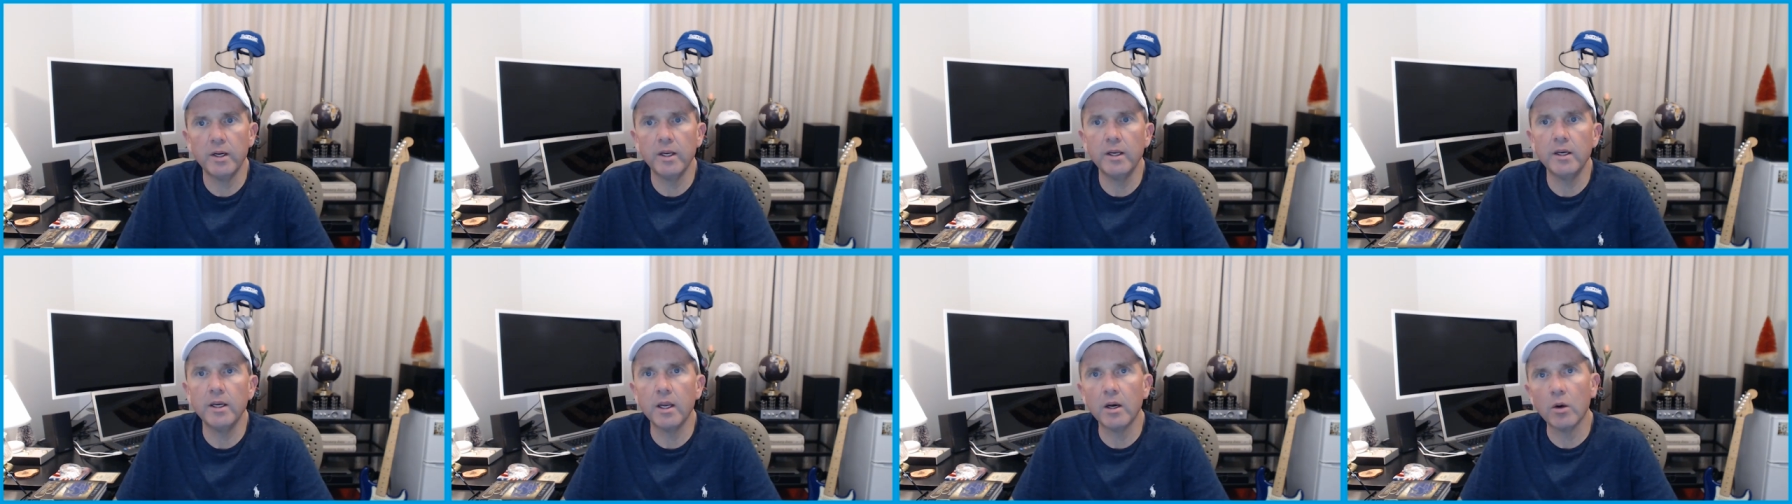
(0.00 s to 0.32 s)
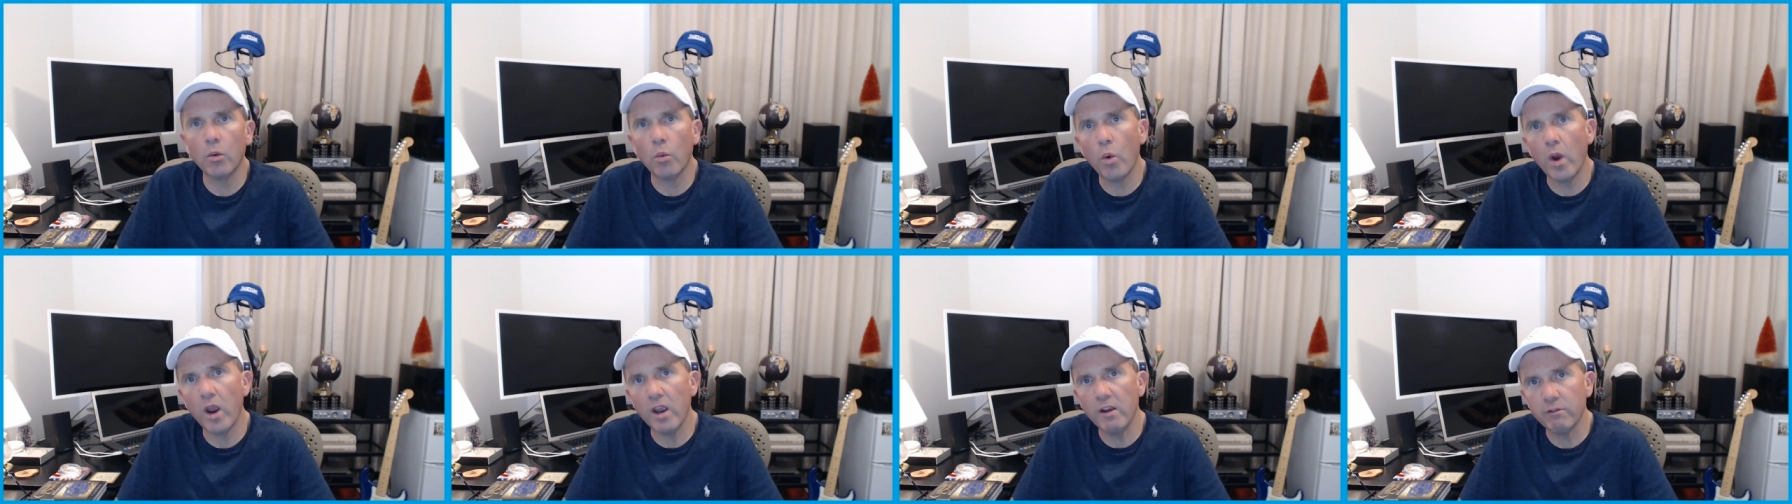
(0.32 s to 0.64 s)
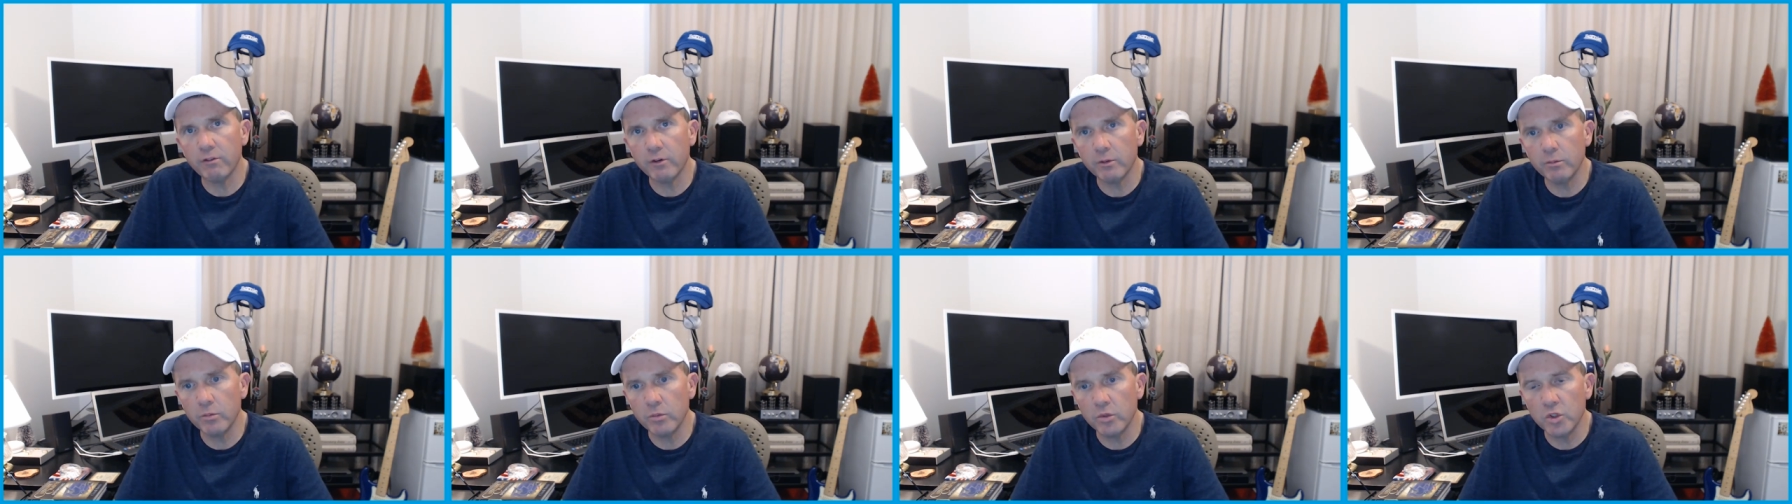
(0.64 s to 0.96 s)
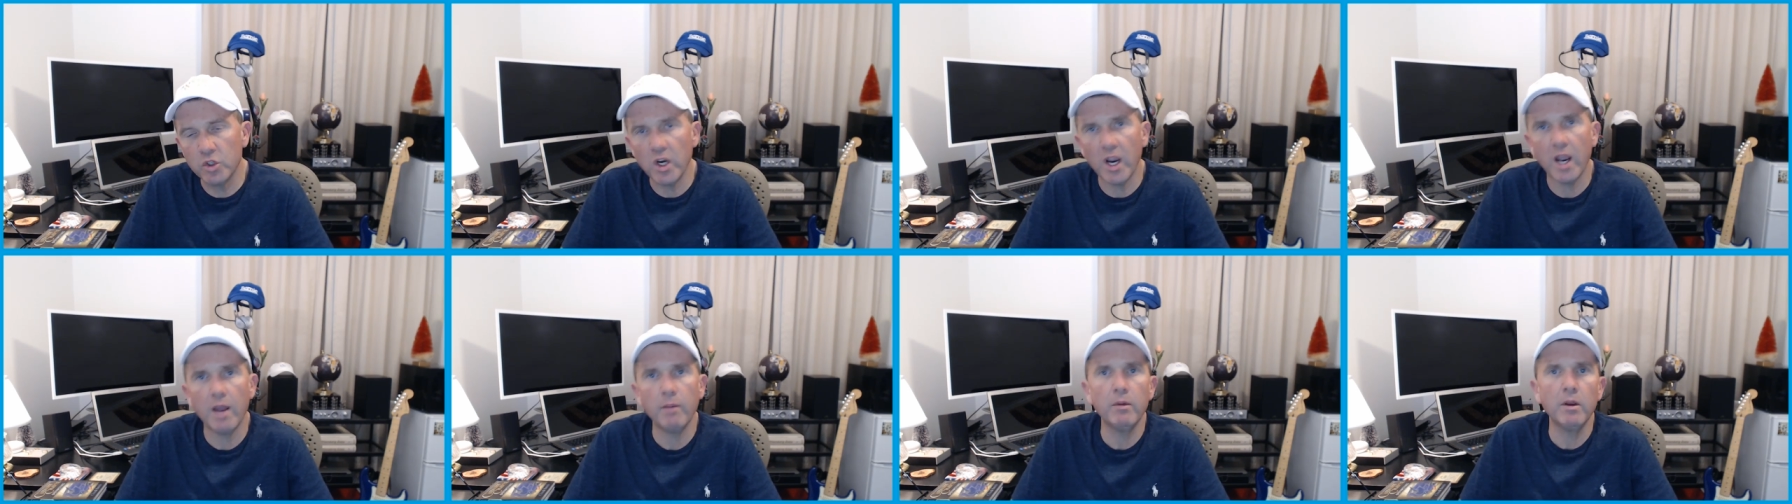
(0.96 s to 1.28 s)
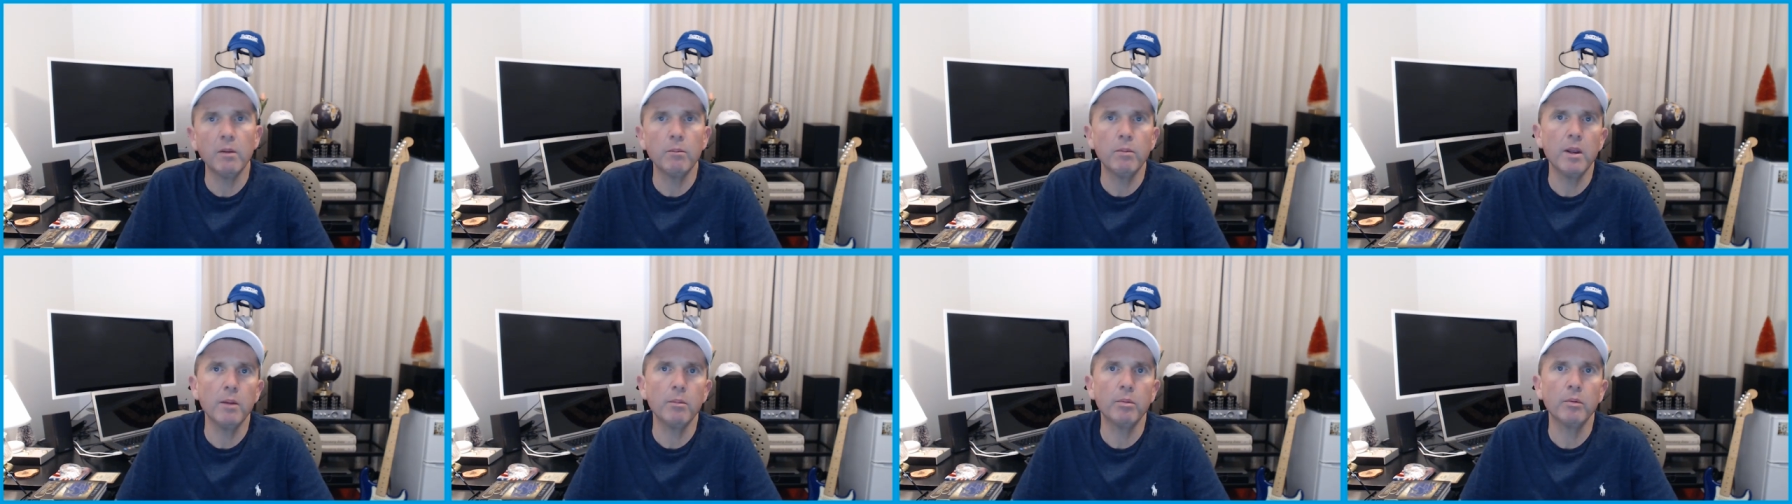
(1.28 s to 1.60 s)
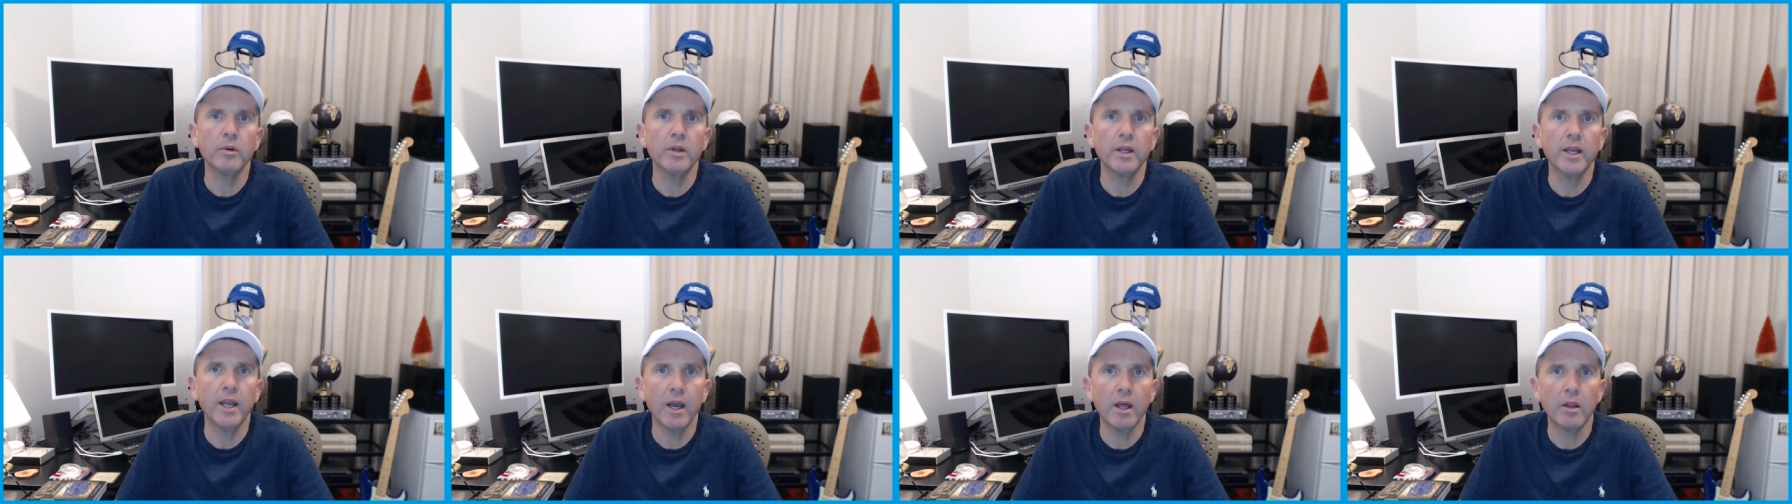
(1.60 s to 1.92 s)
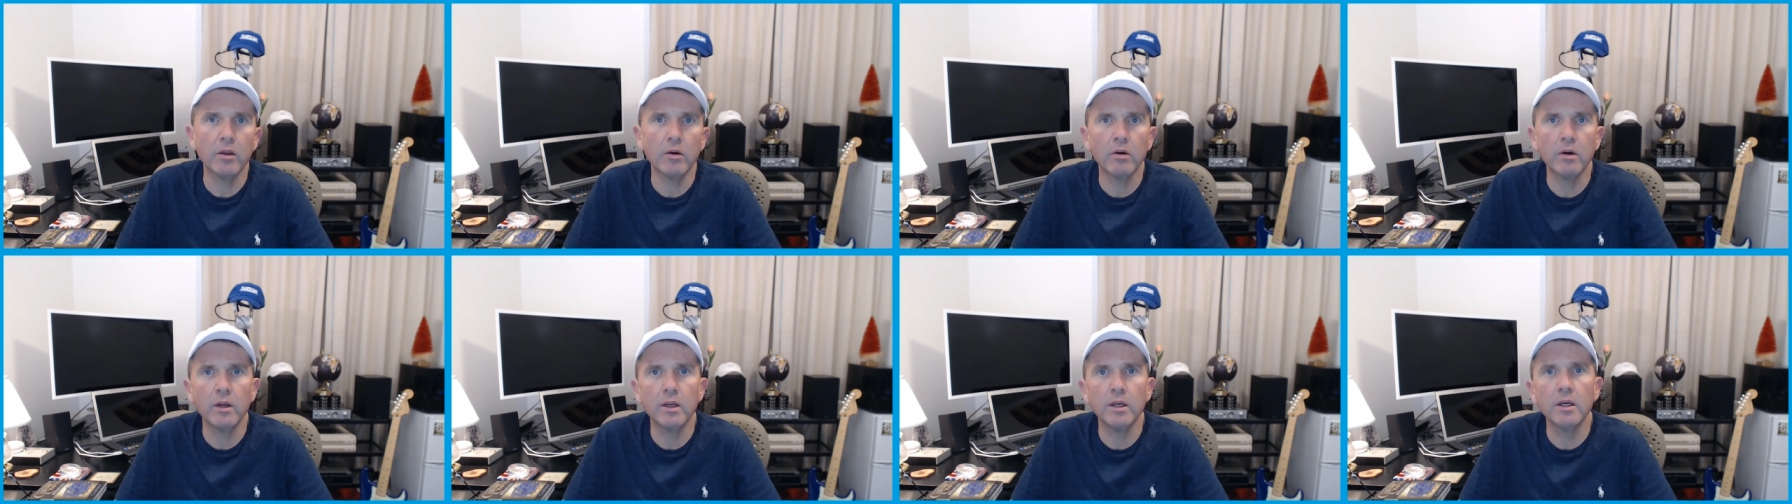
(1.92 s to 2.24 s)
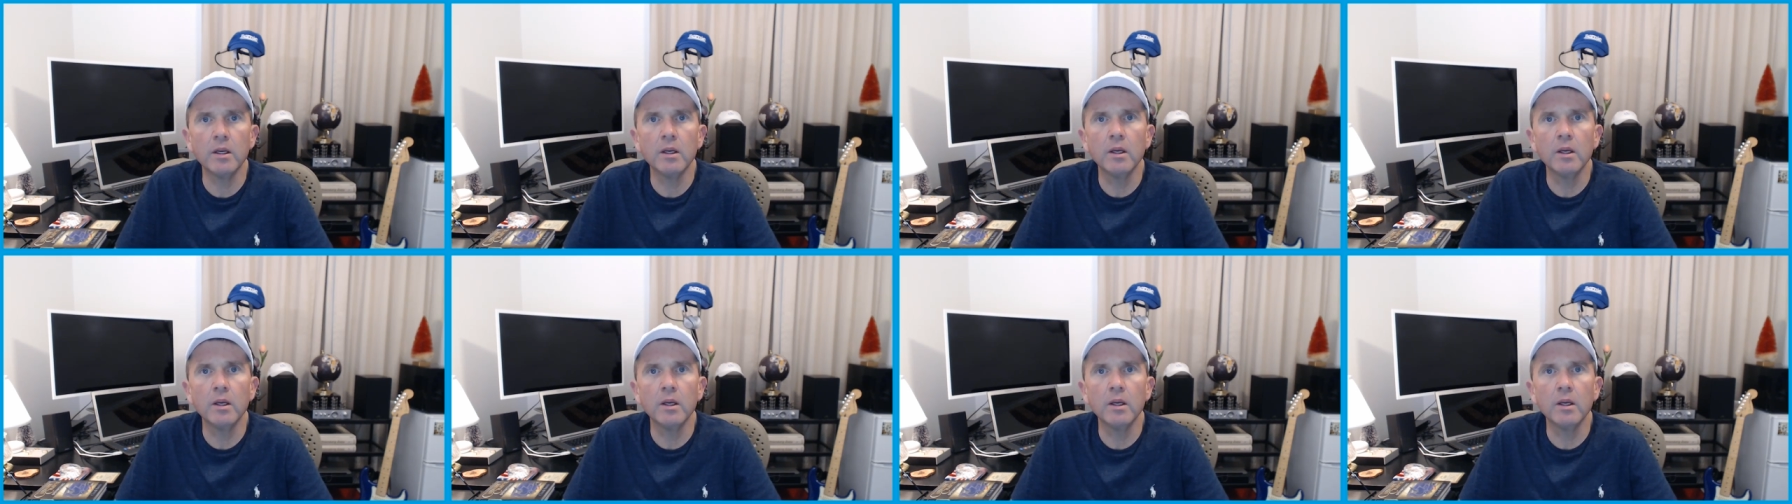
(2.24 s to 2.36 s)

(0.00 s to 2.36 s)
and away from jamming people together in